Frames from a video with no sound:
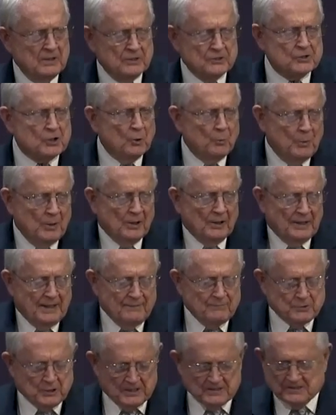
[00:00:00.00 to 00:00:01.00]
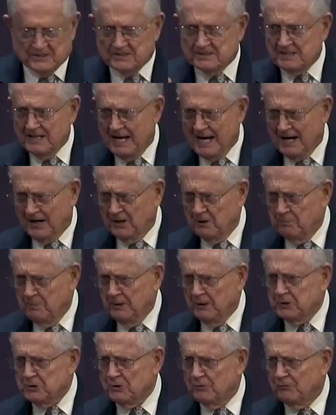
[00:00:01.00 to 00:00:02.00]
So we'll leave Jesus out of the
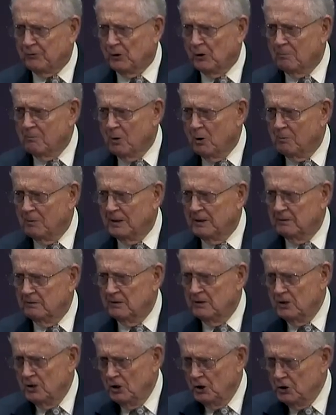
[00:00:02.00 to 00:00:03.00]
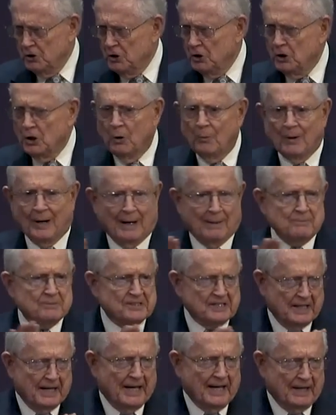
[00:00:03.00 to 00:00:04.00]
picture for a moment. You know what I'm
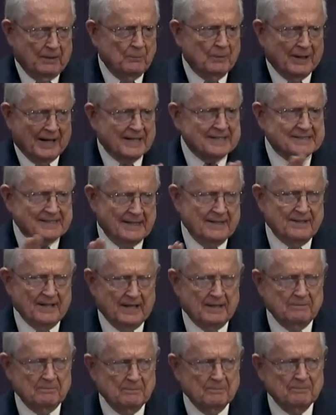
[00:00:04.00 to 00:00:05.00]
saying when I say that.